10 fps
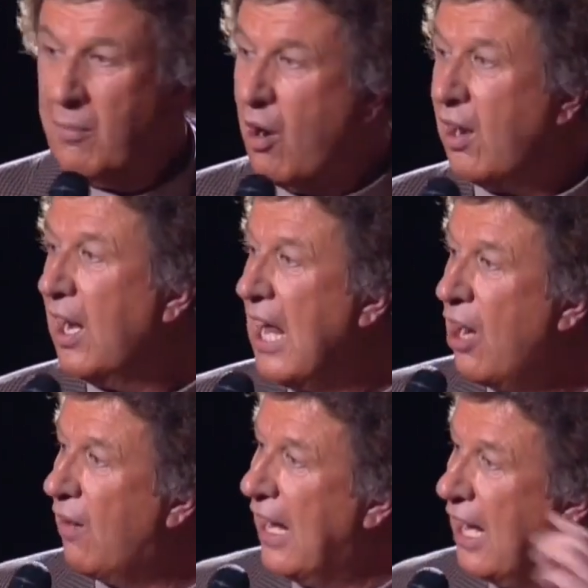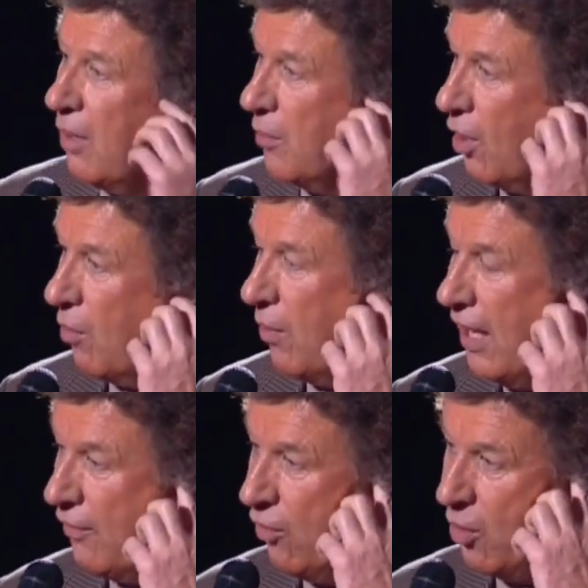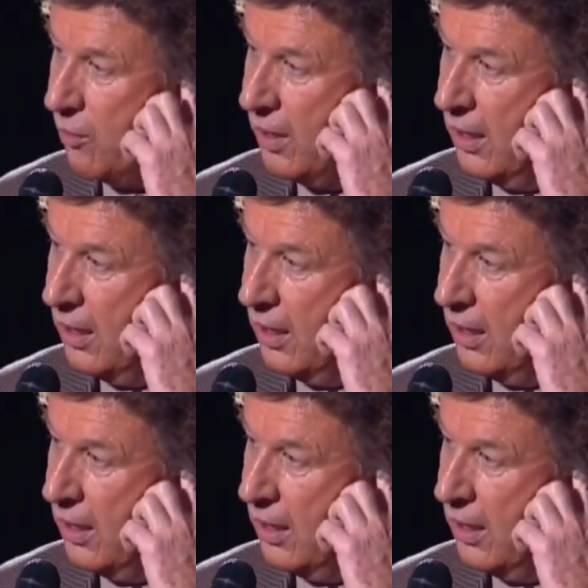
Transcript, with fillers: Mark Lowry up on our platform